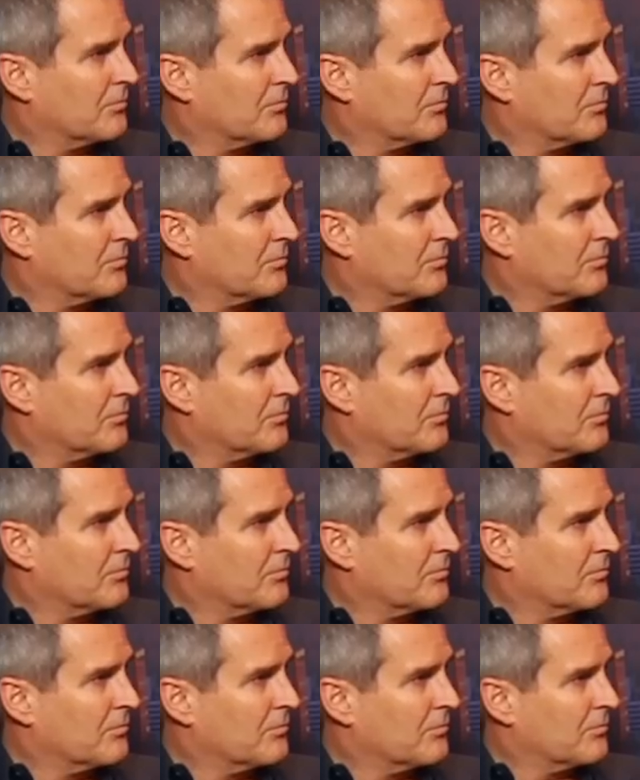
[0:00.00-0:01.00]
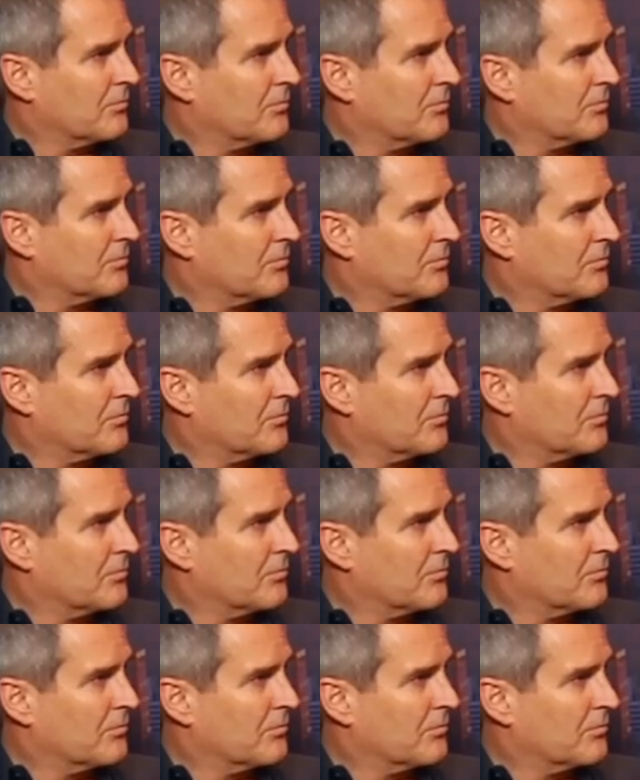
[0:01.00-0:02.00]

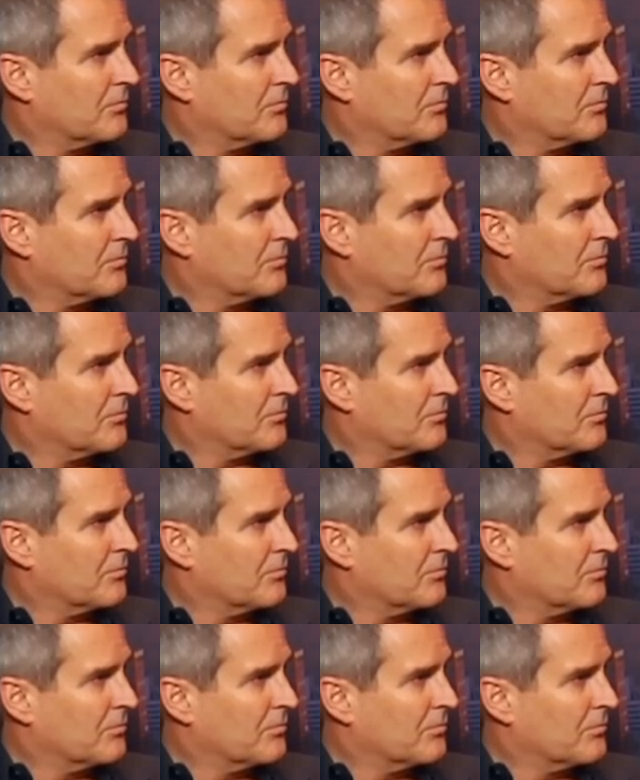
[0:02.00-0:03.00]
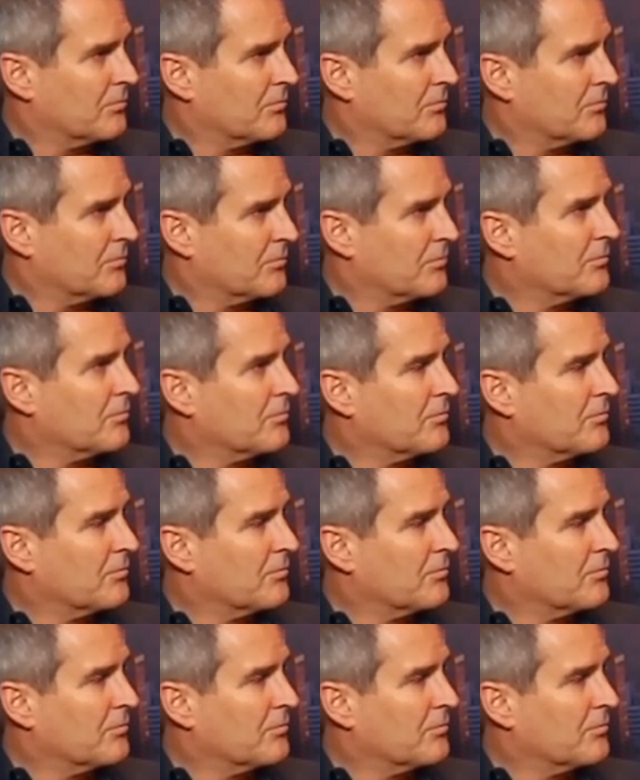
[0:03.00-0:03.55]
The person shown says nothing.